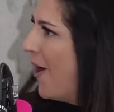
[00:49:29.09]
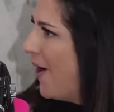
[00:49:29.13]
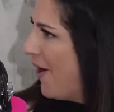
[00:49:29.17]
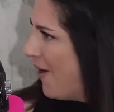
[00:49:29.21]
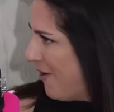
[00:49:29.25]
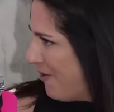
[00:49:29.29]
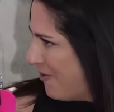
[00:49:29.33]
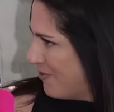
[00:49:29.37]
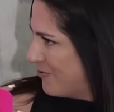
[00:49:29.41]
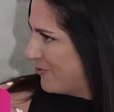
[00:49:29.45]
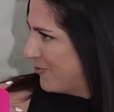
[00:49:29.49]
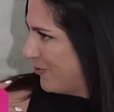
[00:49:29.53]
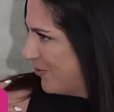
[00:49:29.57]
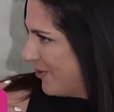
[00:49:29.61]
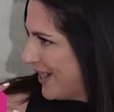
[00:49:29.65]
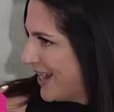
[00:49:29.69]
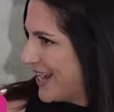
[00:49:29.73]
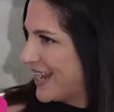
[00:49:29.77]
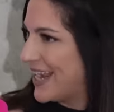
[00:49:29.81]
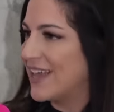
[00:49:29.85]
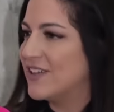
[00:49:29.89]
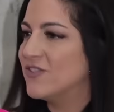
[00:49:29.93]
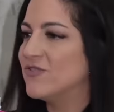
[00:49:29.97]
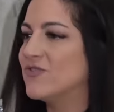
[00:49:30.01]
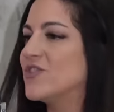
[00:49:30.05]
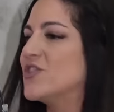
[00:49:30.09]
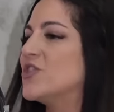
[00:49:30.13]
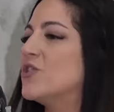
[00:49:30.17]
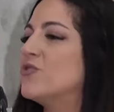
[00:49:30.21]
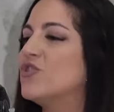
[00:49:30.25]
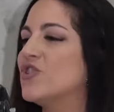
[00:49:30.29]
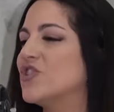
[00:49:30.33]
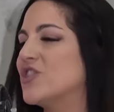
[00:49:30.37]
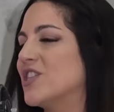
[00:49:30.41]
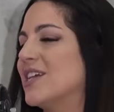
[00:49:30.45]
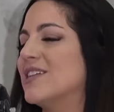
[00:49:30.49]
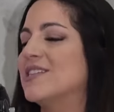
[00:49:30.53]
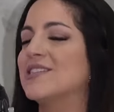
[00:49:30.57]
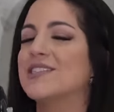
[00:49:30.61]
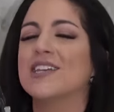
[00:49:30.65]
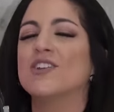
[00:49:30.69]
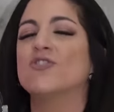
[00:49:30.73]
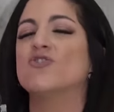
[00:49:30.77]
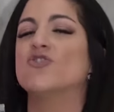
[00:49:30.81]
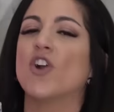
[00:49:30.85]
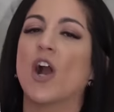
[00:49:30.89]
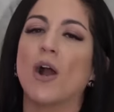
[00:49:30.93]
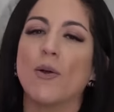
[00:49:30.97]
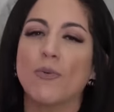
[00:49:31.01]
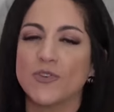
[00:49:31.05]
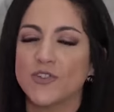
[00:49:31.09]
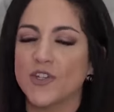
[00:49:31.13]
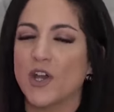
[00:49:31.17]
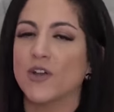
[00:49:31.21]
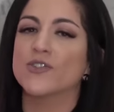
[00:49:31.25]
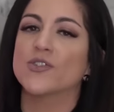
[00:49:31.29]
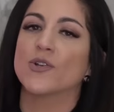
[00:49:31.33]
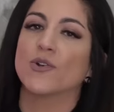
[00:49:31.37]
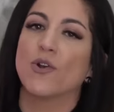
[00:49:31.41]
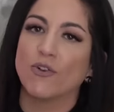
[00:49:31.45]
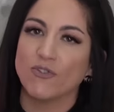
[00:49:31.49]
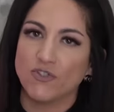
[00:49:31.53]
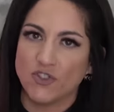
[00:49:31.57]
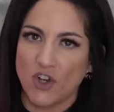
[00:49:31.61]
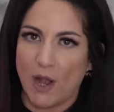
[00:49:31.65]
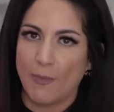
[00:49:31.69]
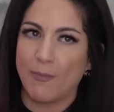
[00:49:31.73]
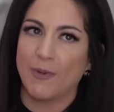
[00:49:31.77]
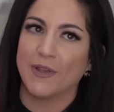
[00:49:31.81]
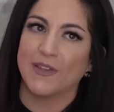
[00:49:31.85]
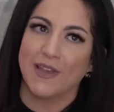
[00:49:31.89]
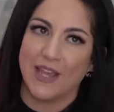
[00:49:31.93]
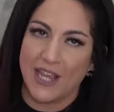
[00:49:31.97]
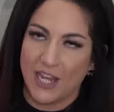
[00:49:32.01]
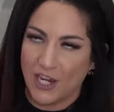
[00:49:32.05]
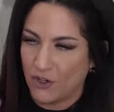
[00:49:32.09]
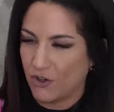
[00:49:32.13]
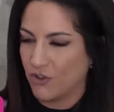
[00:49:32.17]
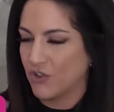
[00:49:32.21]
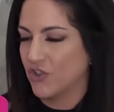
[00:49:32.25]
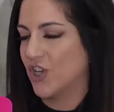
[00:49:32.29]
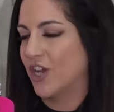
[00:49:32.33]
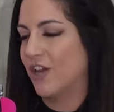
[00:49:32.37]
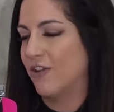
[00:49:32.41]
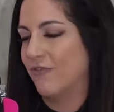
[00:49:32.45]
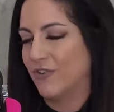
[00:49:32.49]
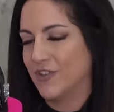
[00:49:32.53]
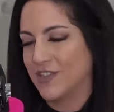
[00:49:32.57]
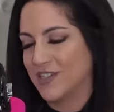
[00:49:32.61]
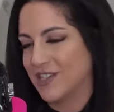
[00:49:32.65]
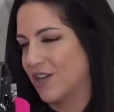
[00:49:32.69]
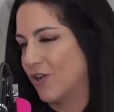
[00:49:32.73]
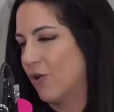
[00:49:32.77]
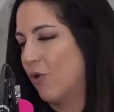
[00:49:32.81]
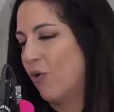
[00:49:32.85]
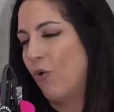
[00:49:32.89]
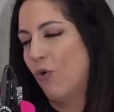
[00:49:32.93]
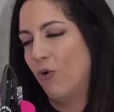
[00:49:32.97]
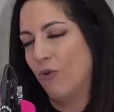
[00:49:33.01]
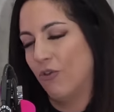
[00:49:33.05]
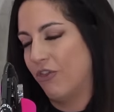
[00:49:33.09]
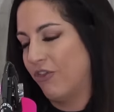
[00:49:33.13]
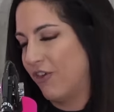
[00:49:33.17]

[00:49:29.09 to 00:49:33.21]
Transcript: Oh, great. And so just, it's like, it's also called dropping the handkerchief. It's like a whole